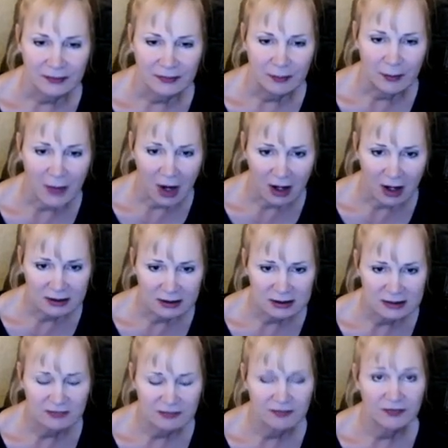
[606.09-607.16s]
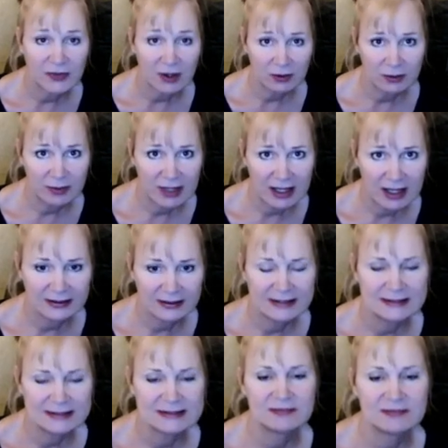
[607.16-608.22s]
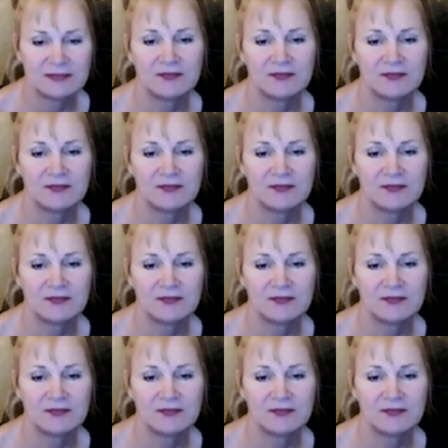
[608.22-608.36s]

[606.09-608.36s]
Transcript: Mars. That would be Aries.